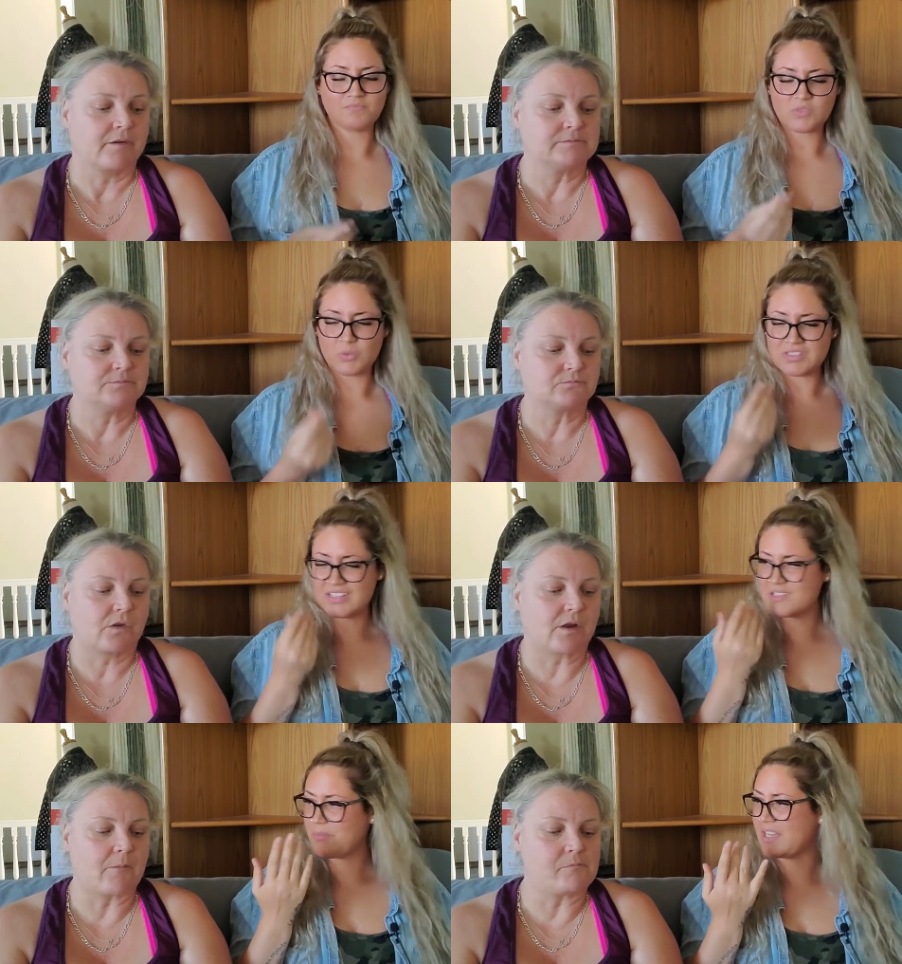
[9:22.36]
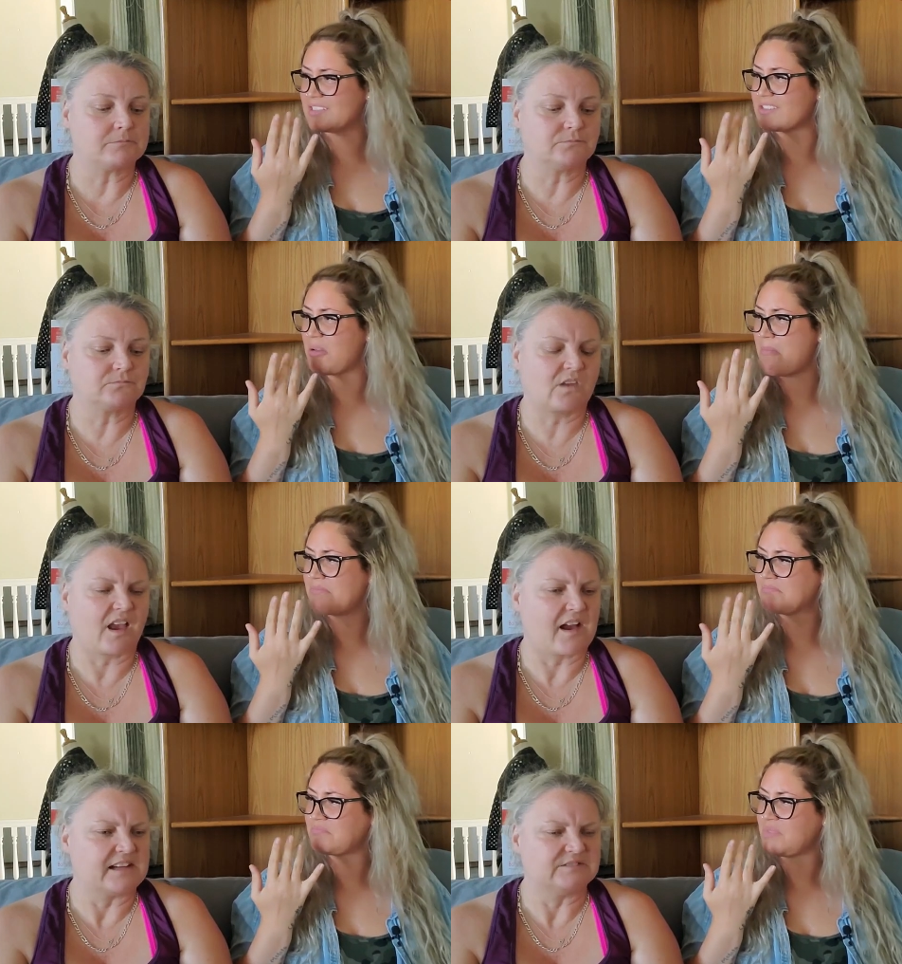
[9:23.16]
Speaker 1: What's that spice?
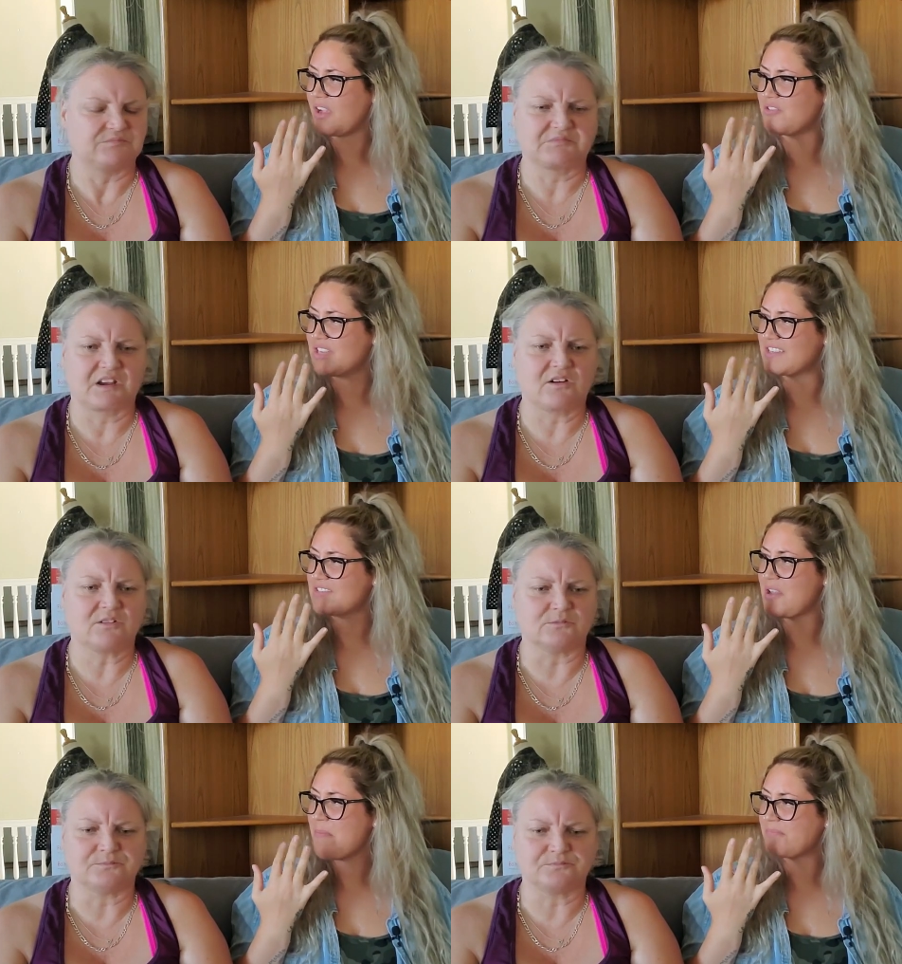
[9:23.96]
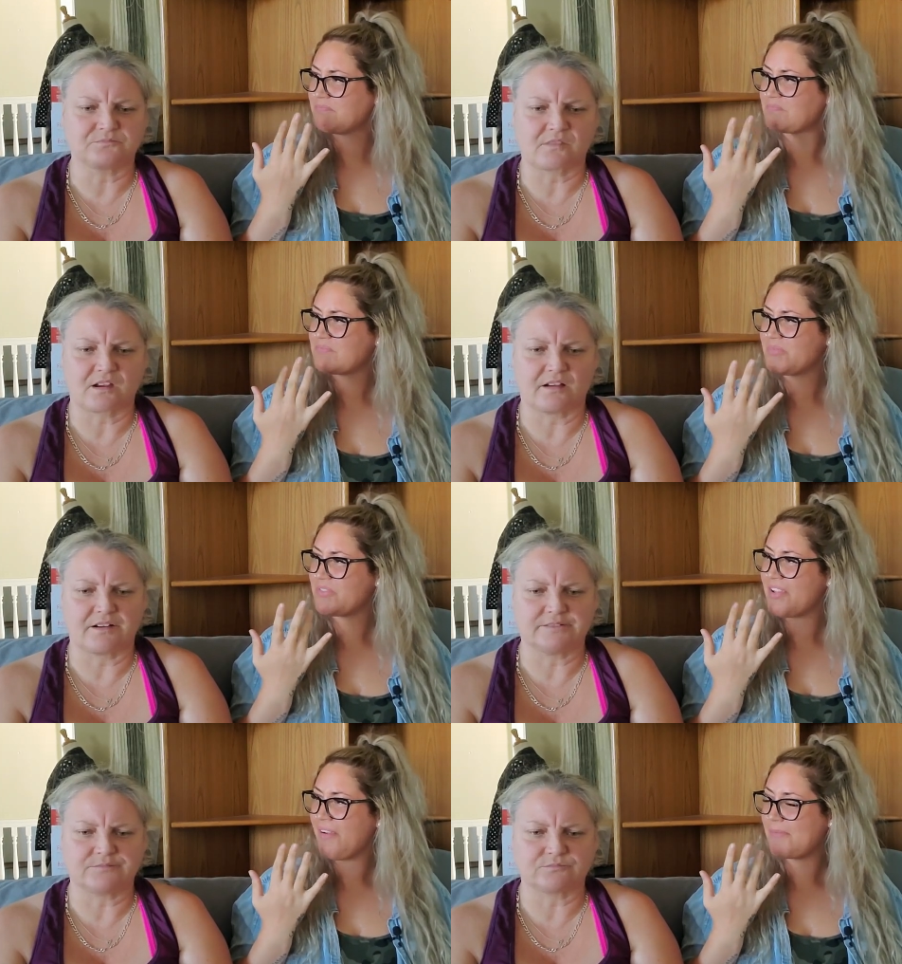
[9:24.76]
You taste Oh. it?
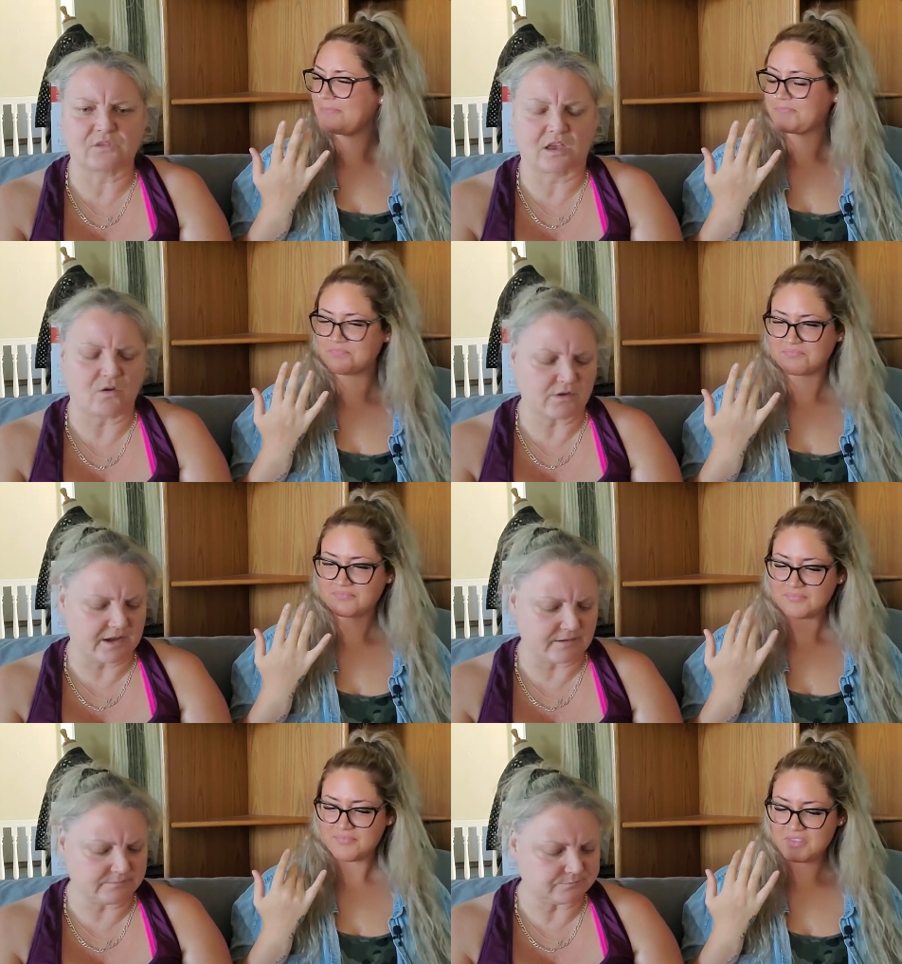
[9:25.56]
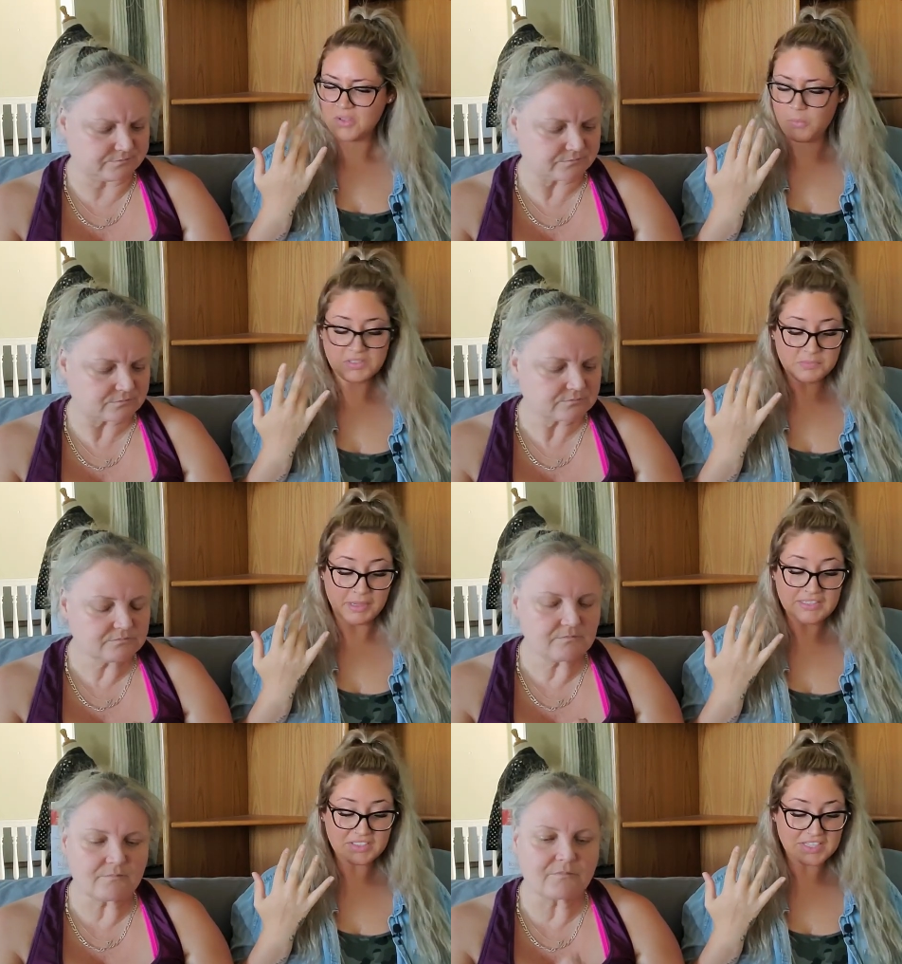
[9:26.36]
Okay. What
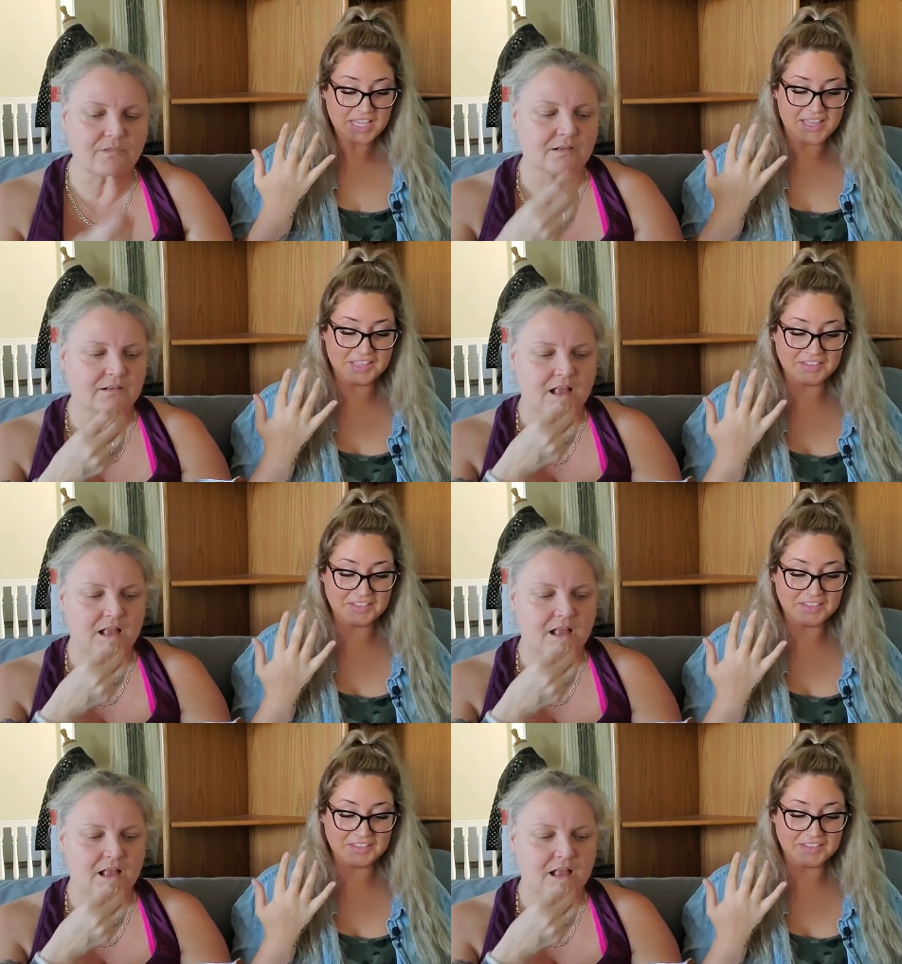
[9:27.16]
spice is it?